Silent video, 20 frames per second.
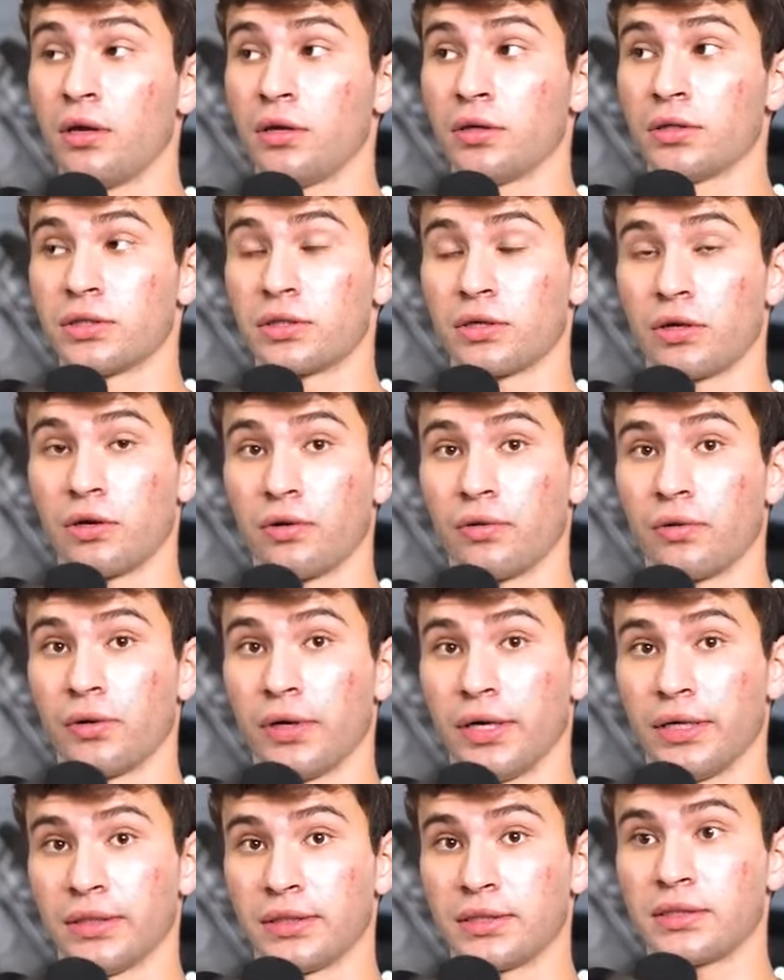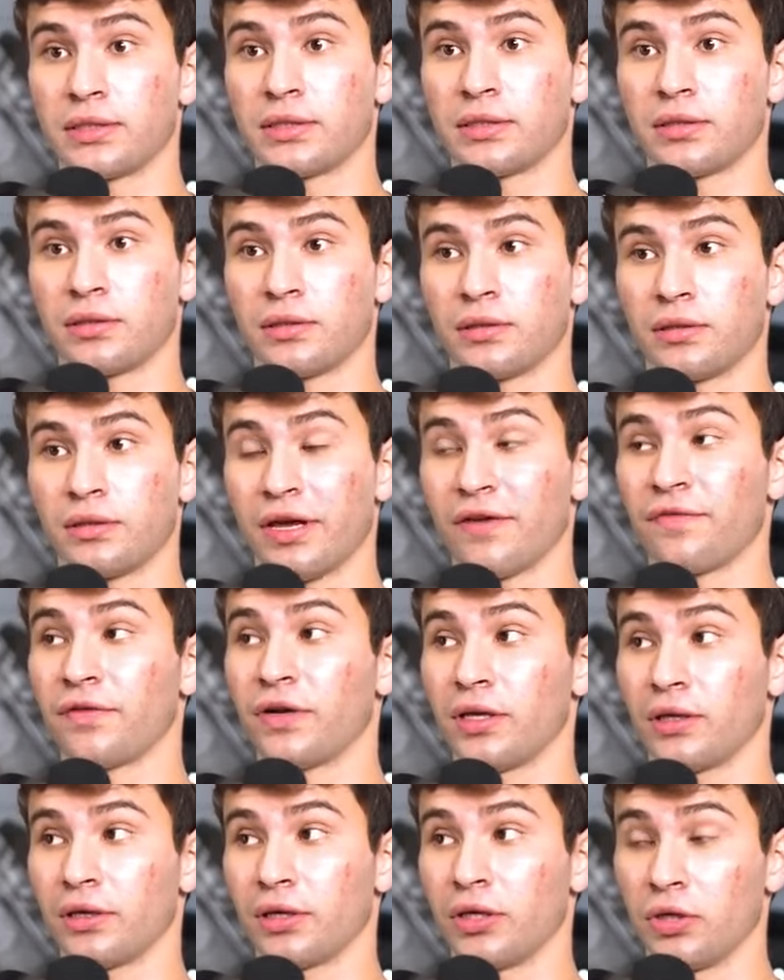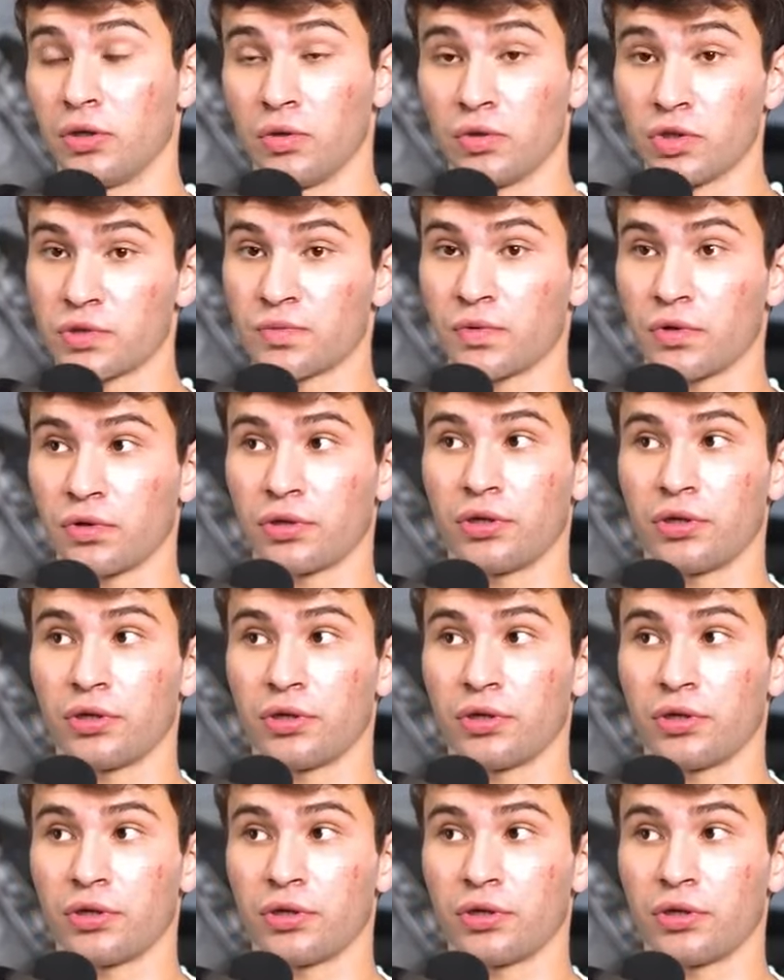So it's definitely useful